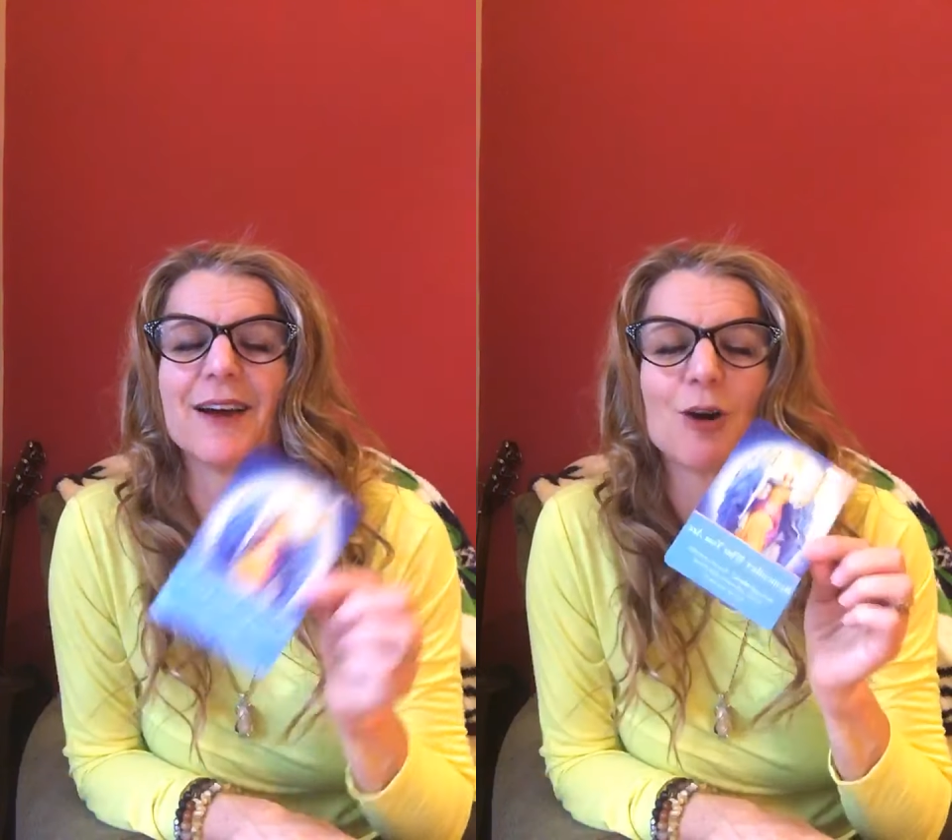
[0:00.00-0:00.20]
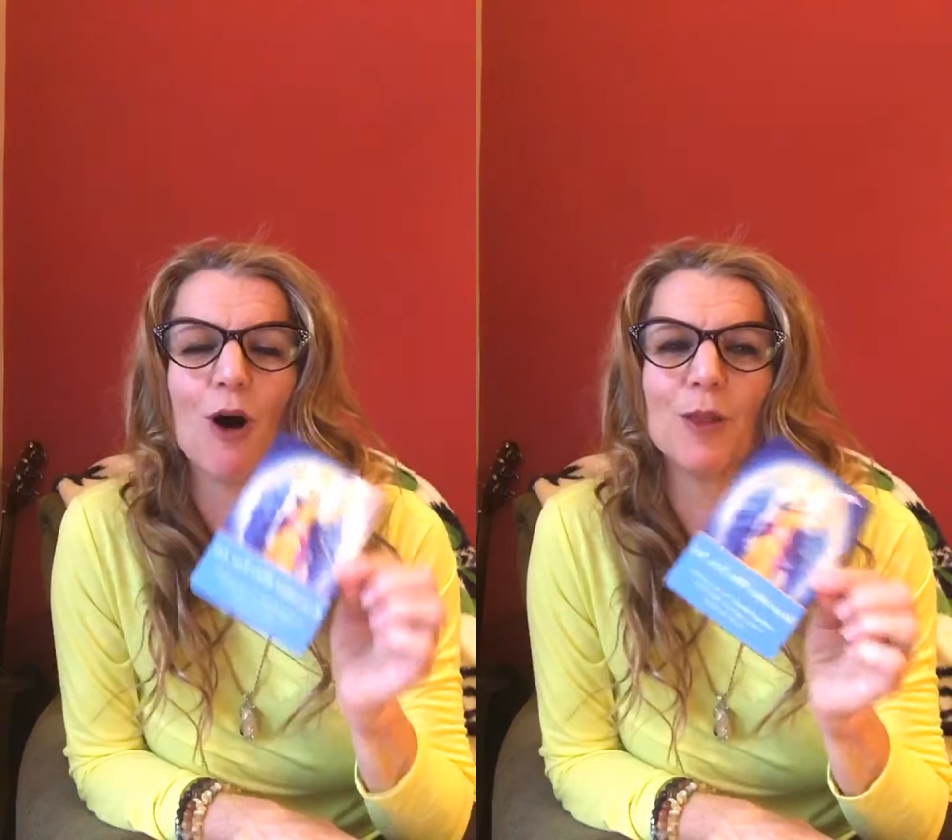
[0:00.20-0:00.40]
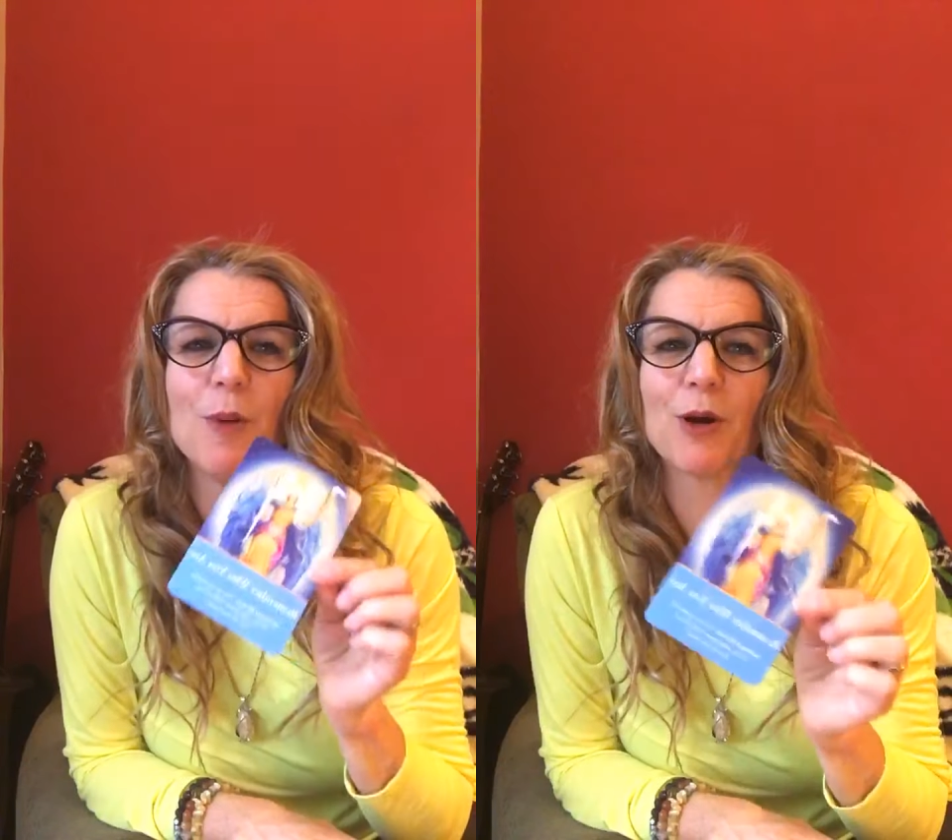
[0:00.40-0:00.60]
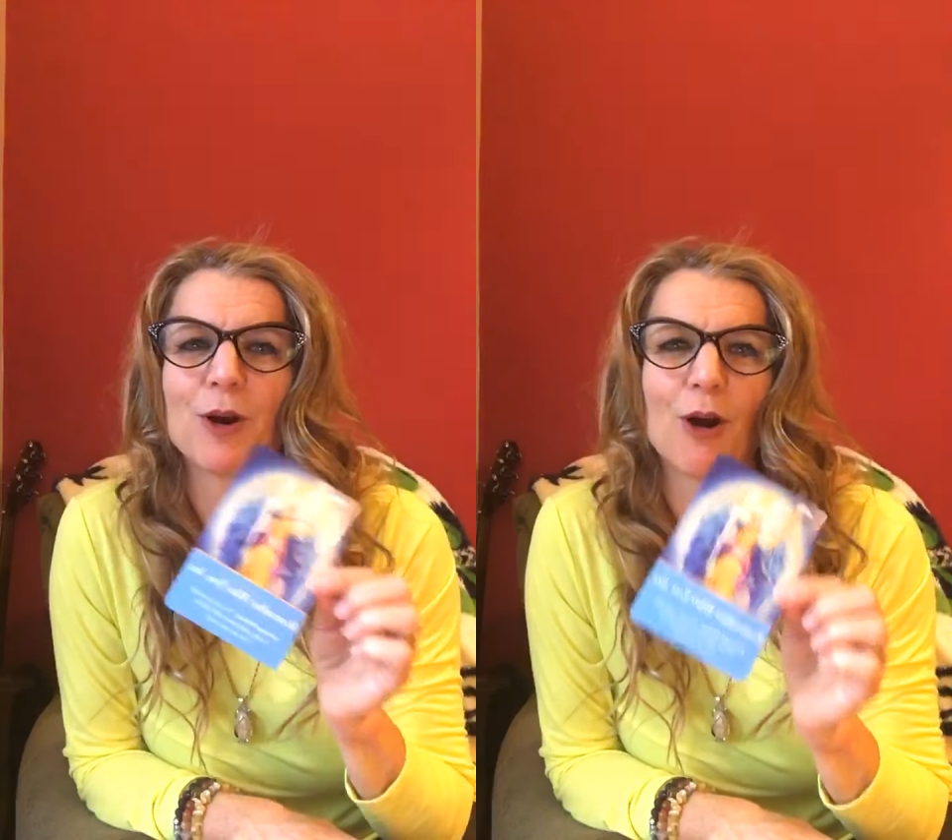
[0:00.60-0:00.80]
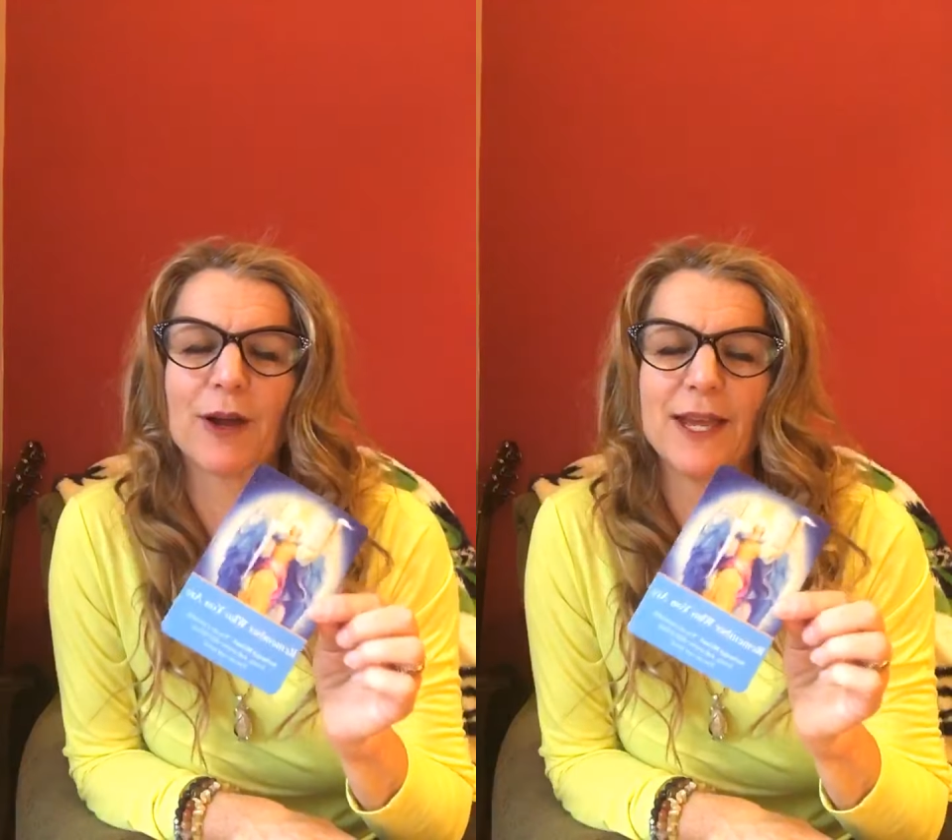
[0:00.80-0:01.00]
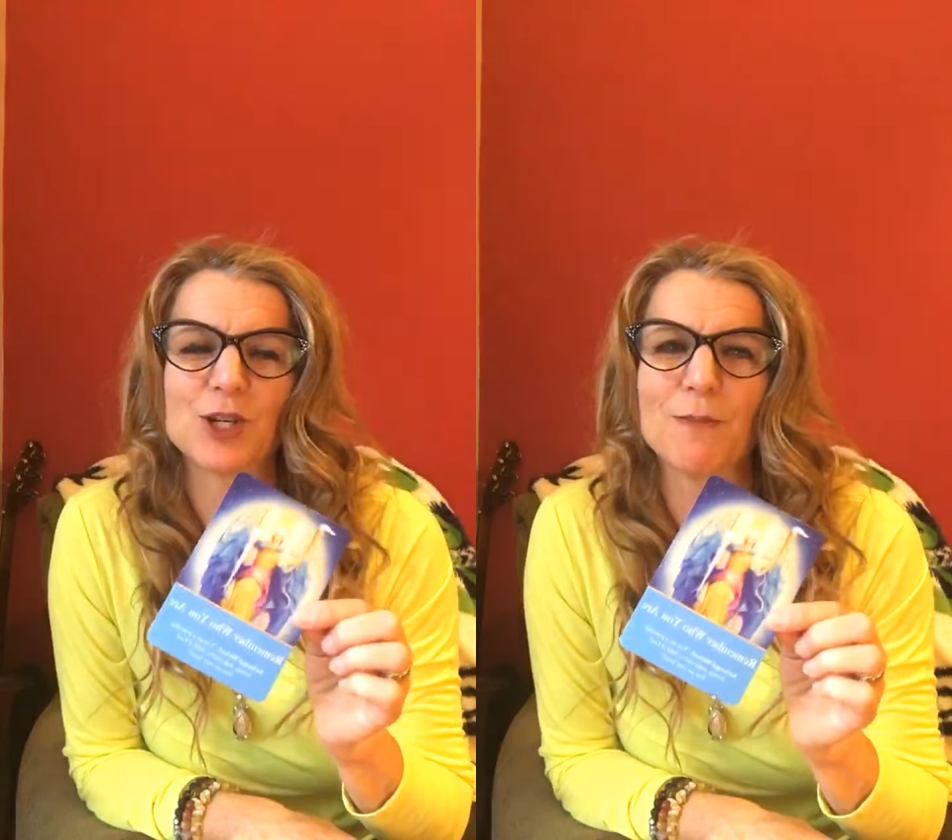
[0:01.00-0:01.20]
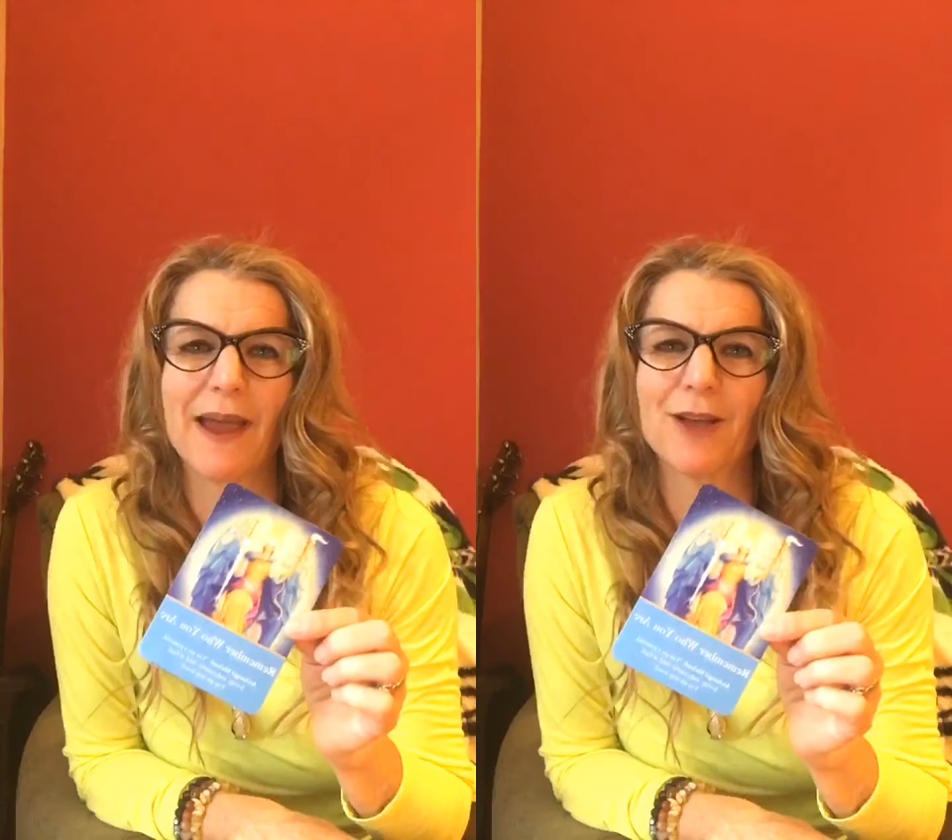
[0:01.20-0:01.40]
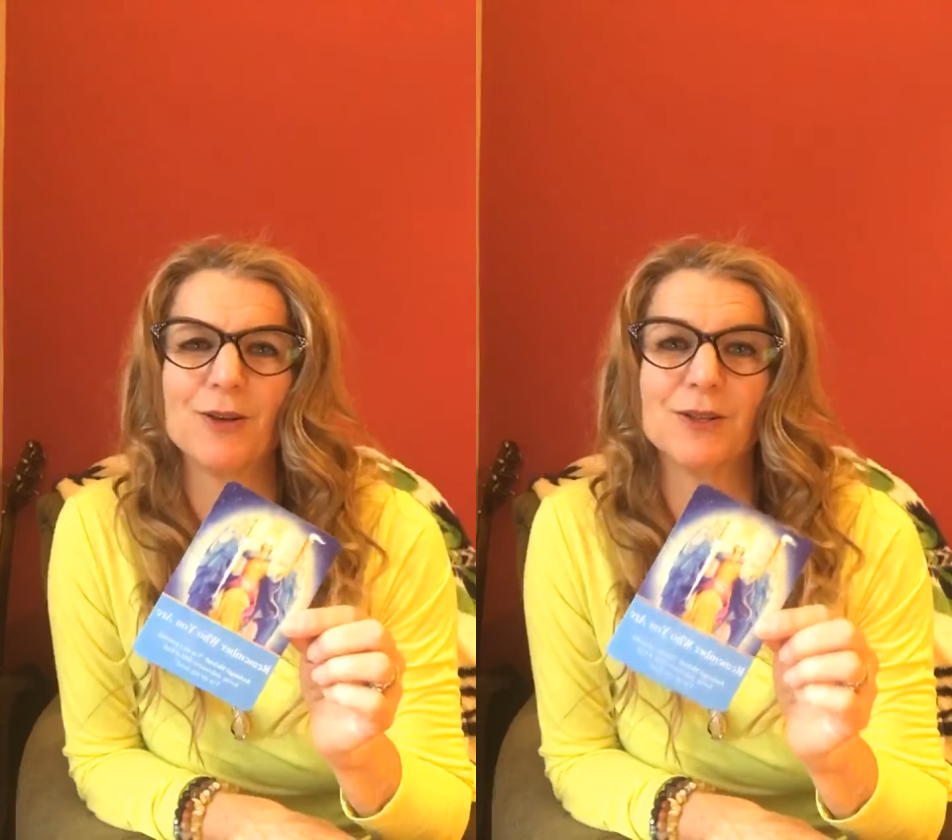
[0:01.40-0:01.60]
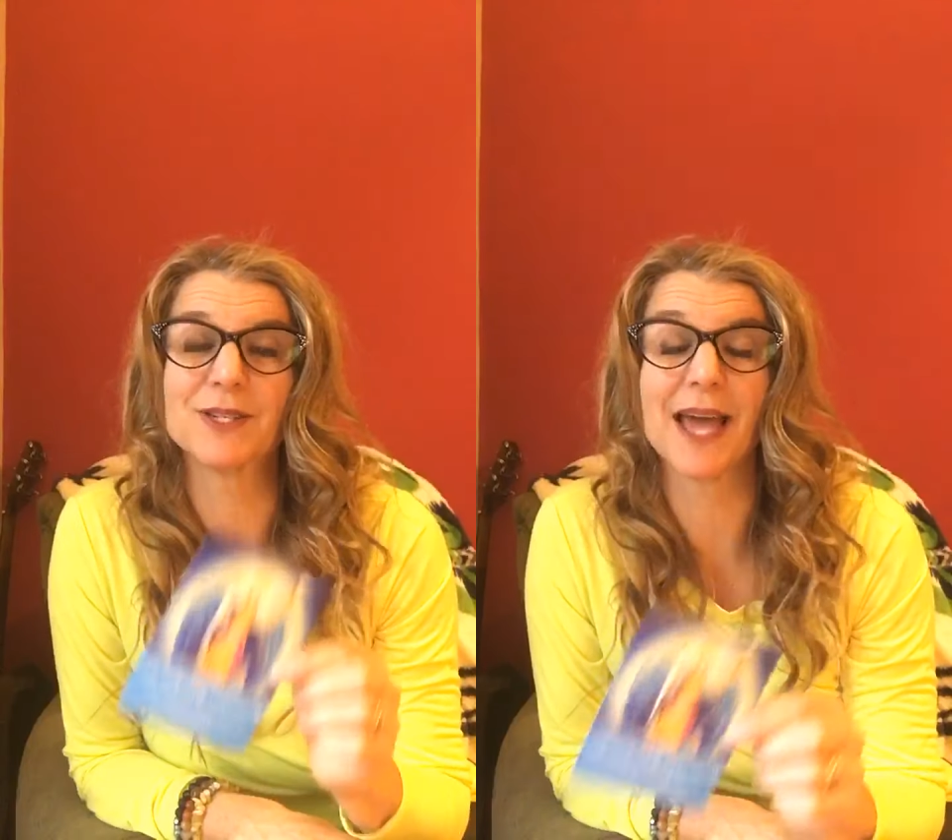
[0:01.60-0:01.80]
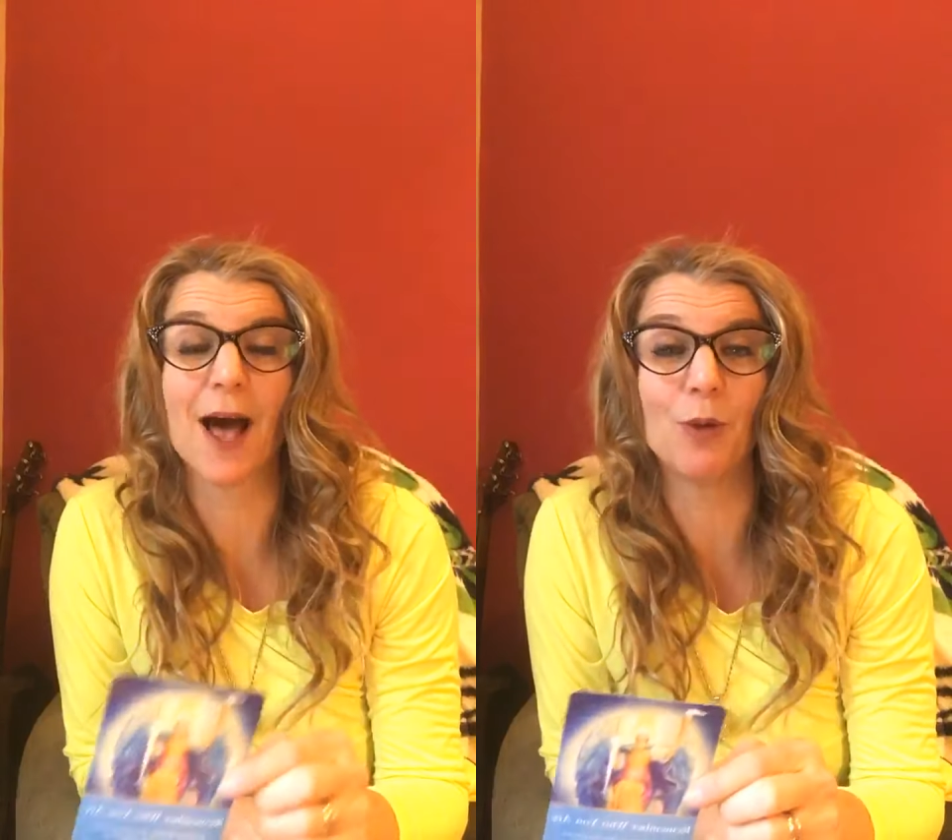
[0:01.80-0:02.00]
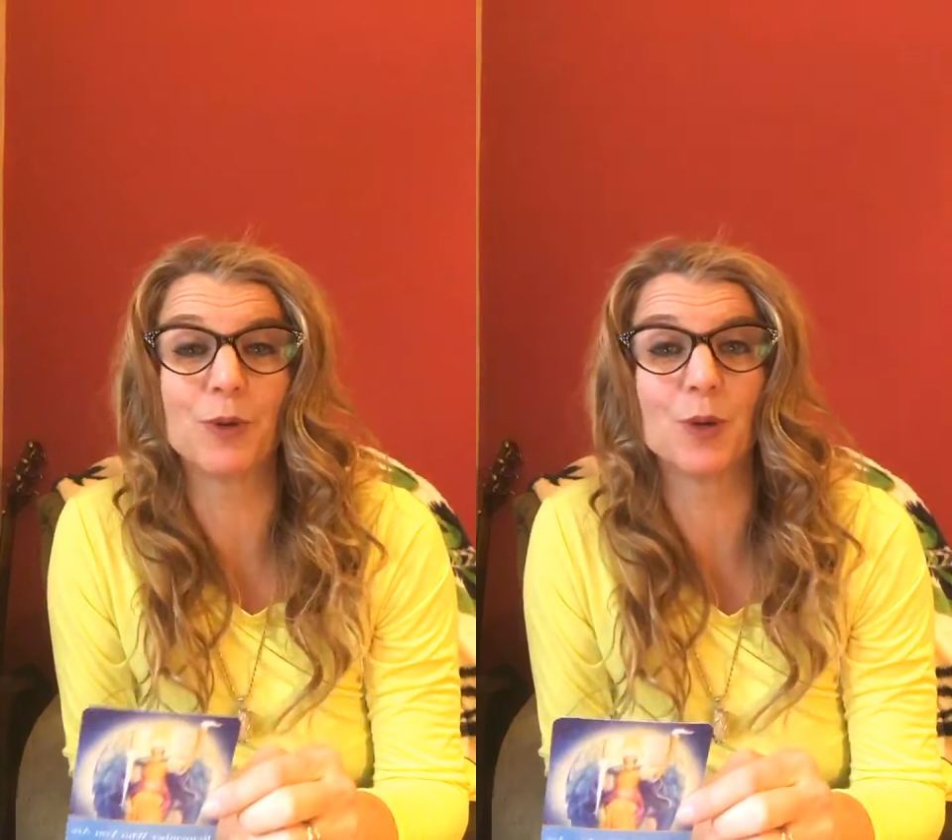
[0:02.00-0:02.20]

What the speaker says: call upon Archangel Michael to help you to